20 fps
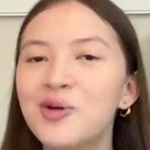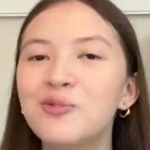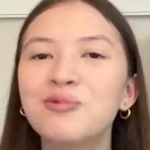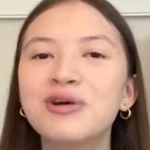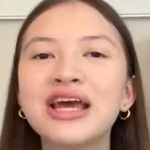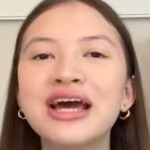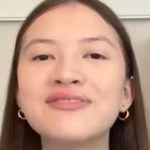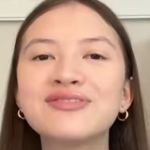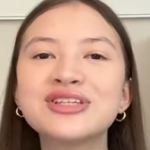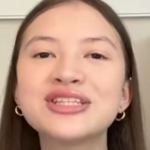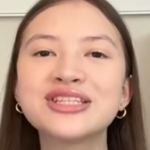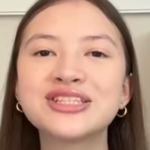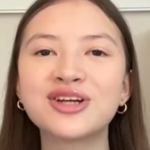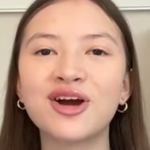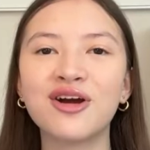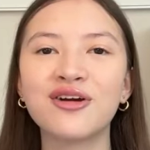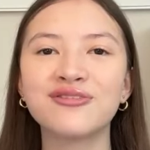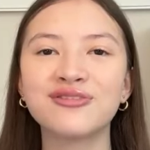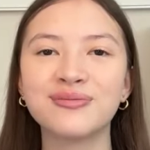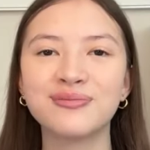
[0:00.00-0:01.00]
we have to
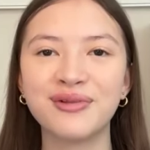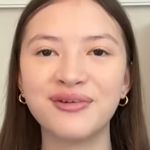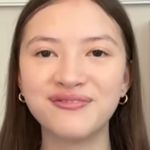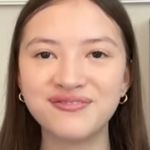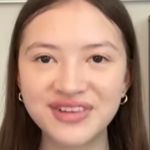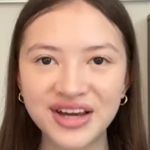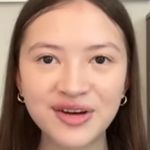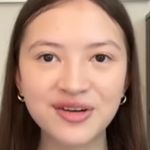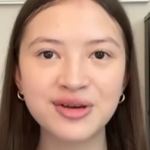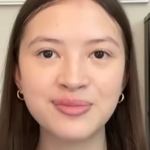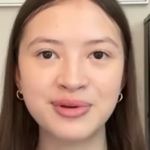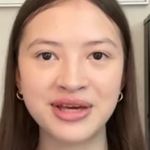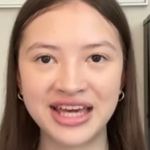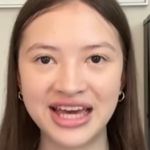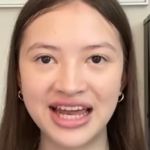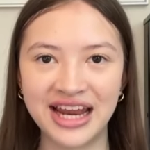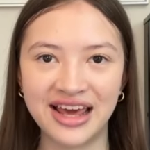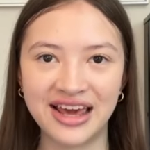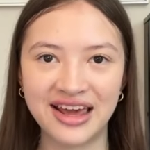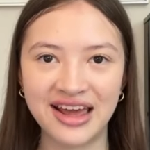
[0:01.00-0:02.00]
start from the very
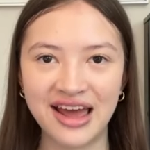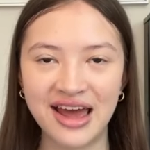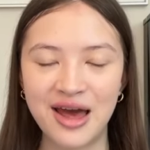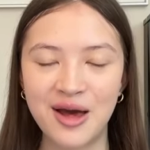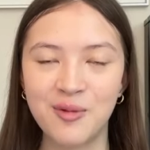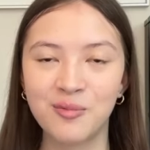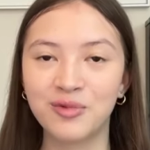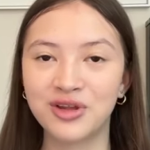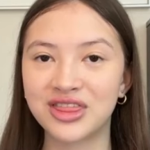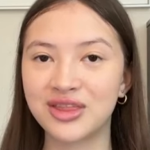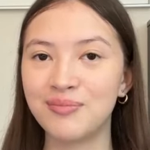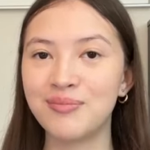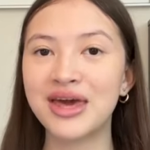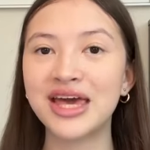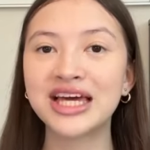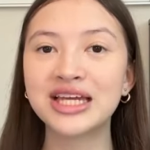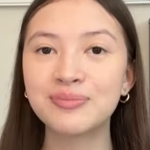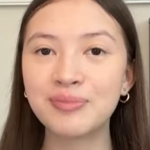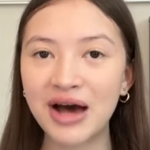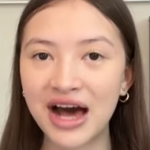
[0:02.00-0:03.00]
beginning, with the
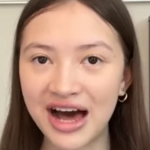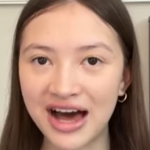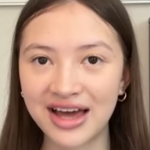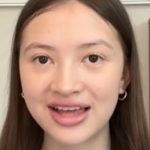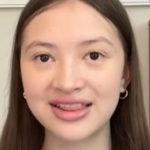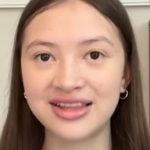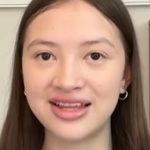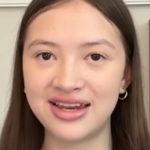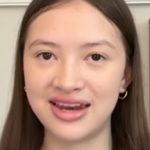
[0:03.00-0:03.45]
man behind the